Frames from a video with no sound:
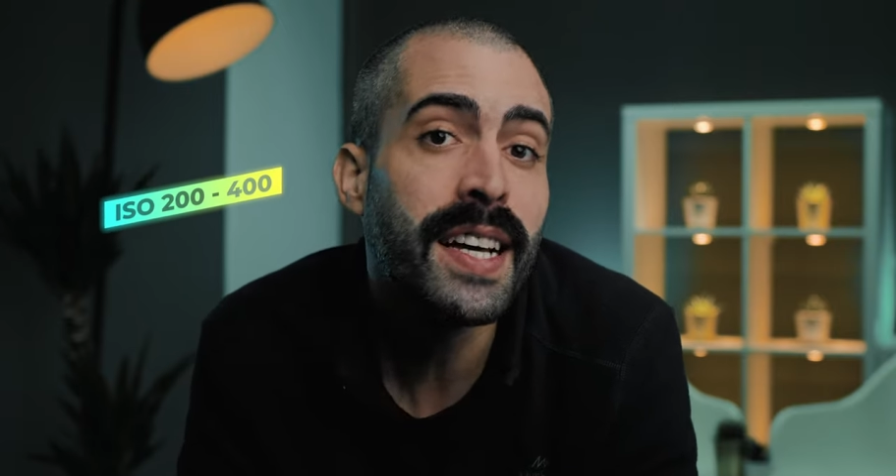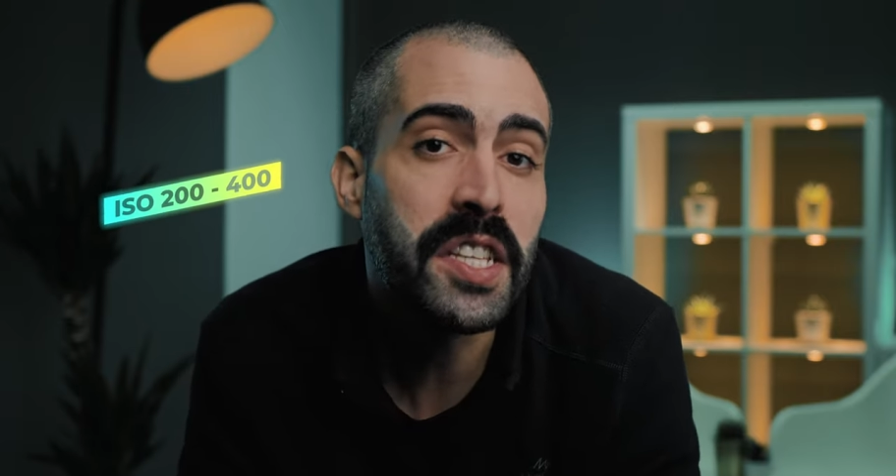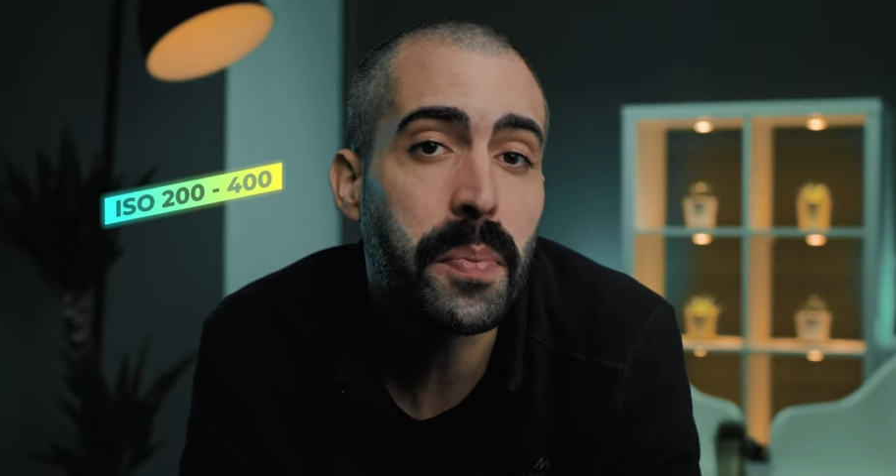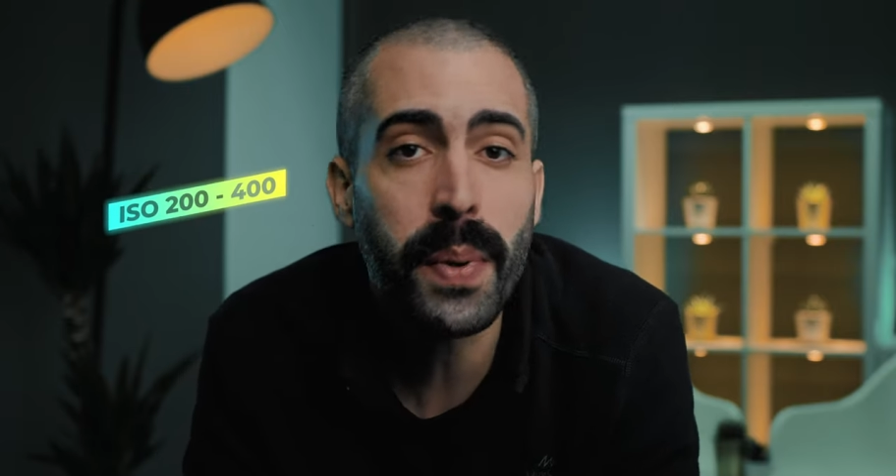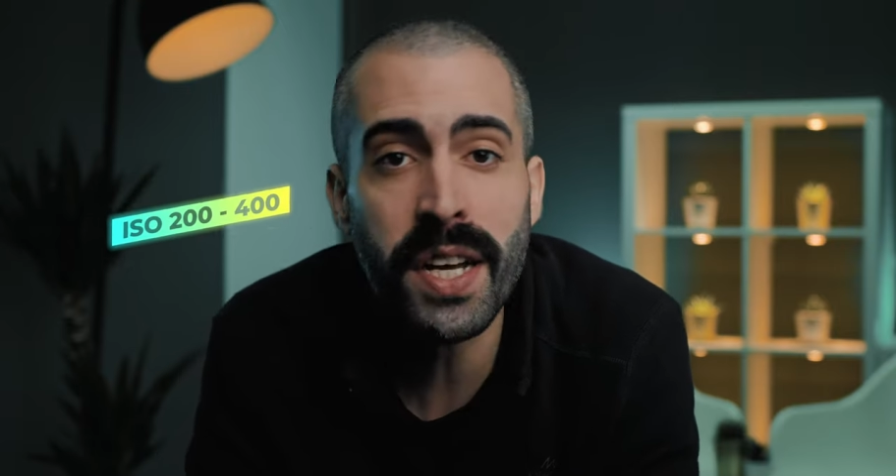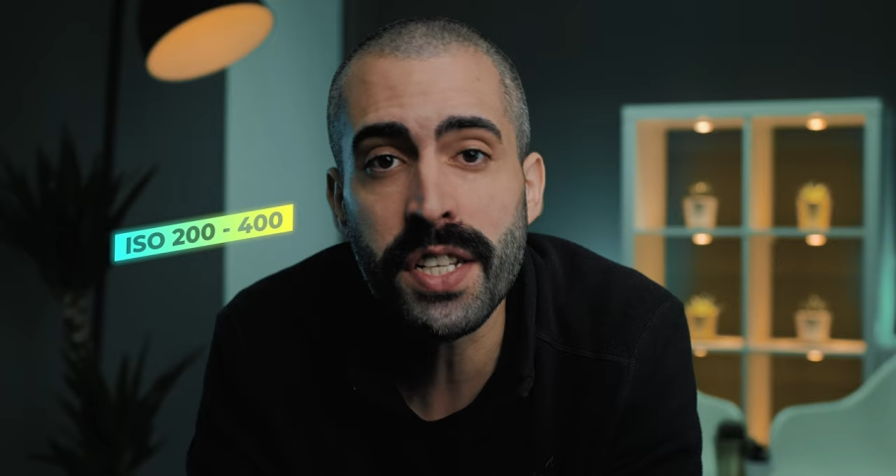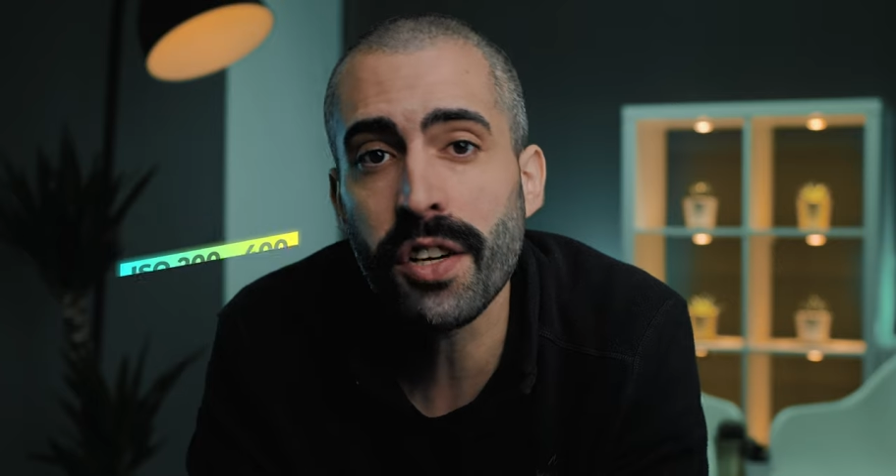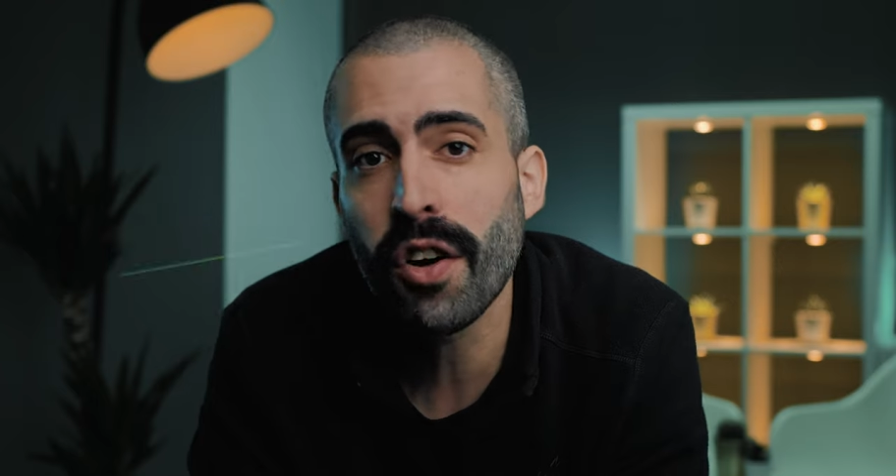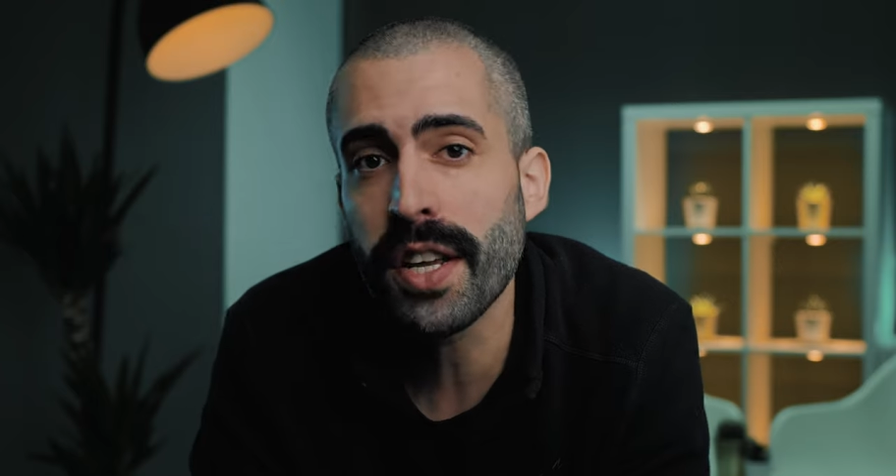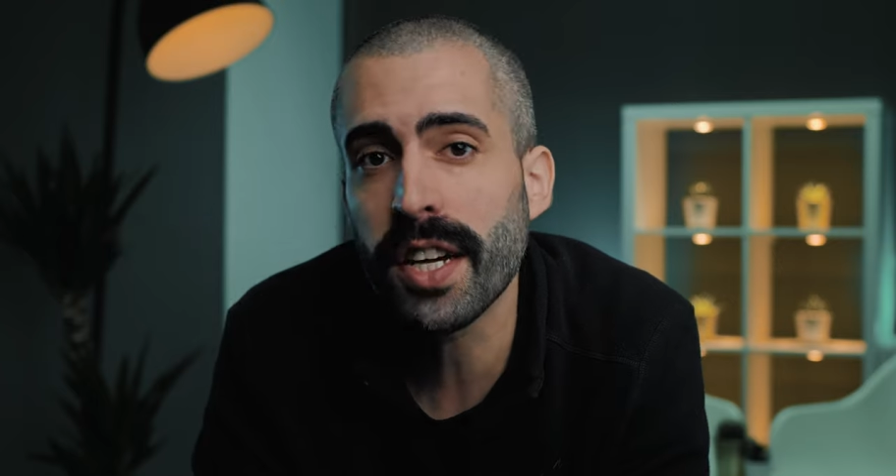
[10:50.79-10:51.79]

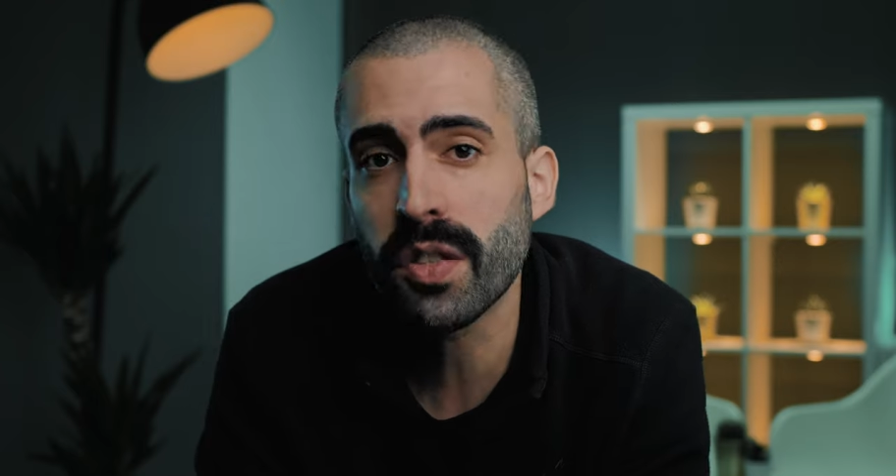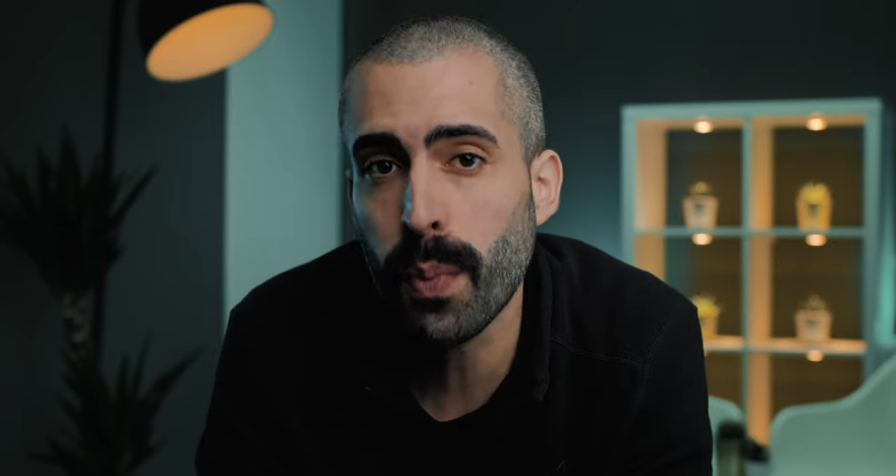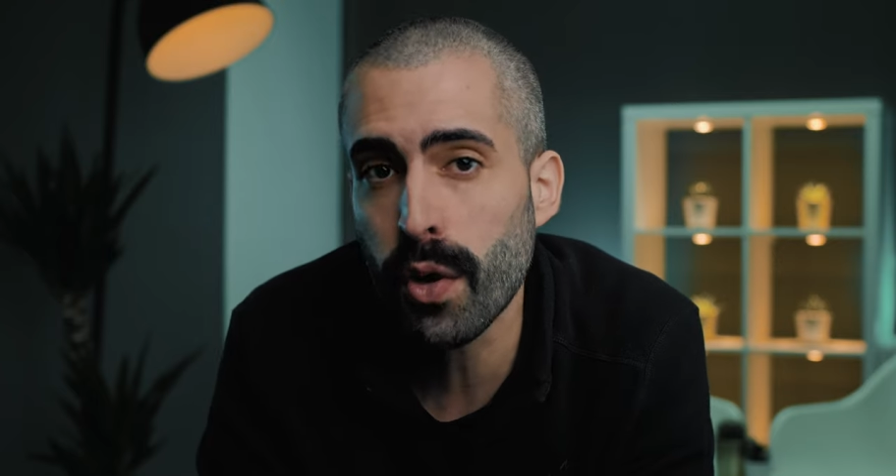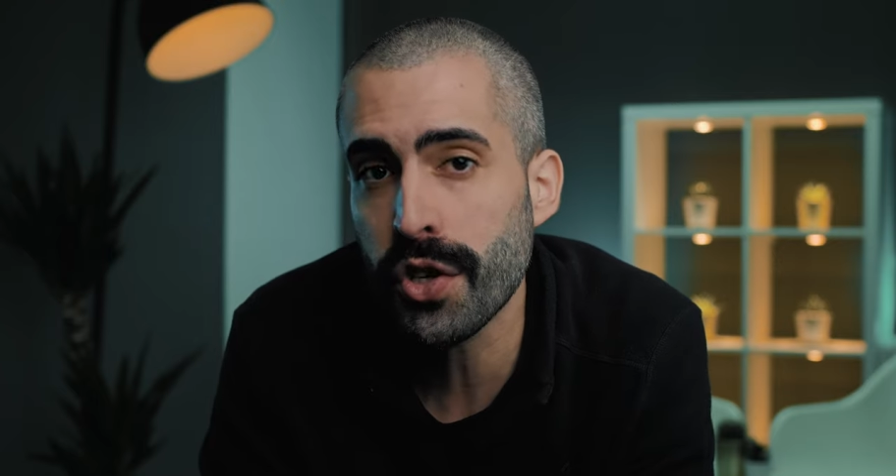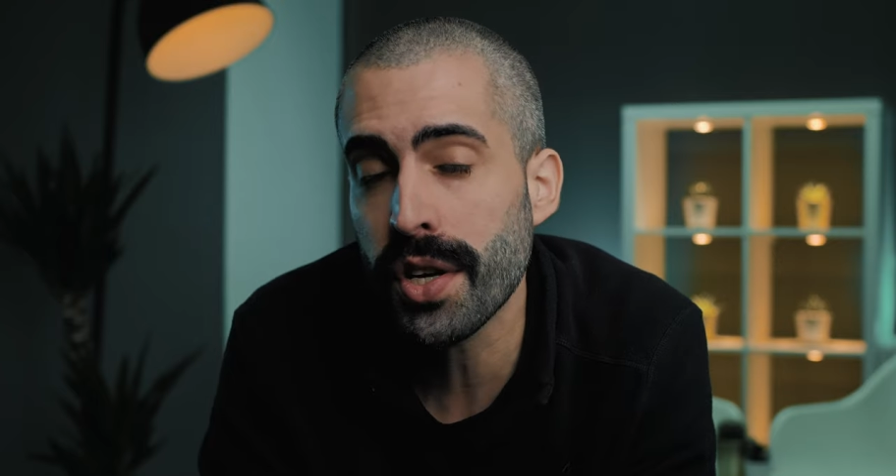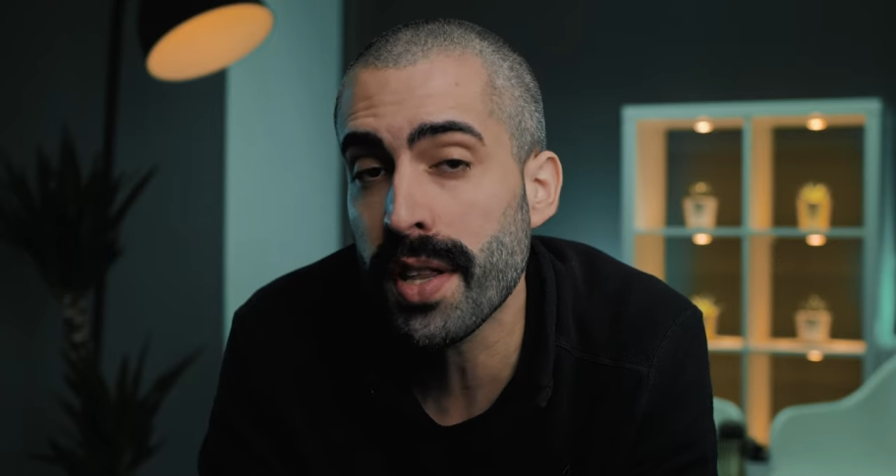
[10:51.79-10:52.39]
depending on the exposure